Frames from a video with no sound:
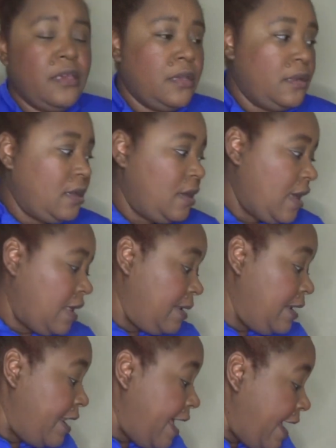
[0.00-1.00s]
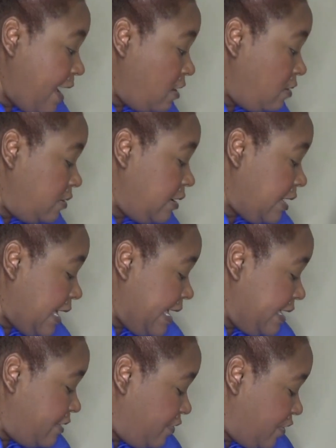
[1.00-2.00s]
it. I, I now
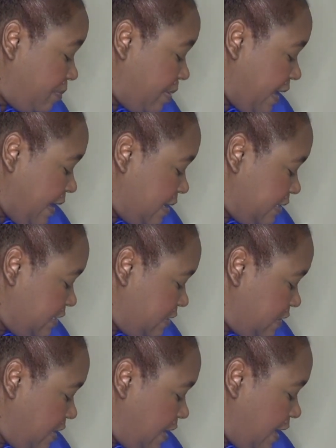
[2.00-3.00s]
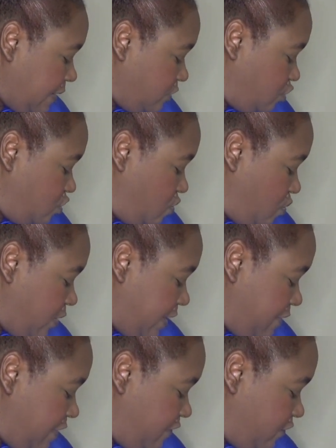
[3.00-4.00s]
like the palette. I do
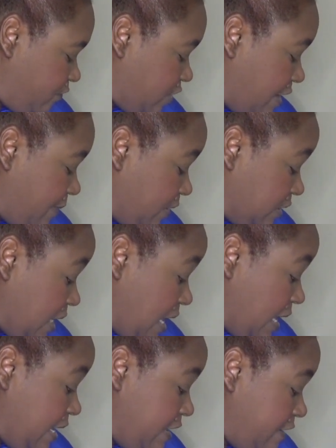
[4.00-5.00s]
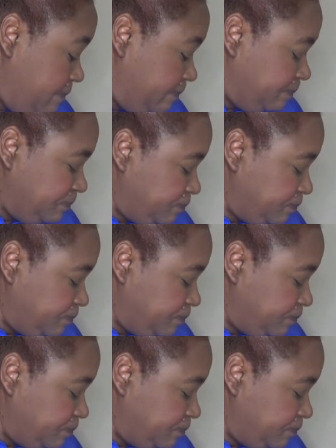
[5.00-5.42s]
wear it from time to time.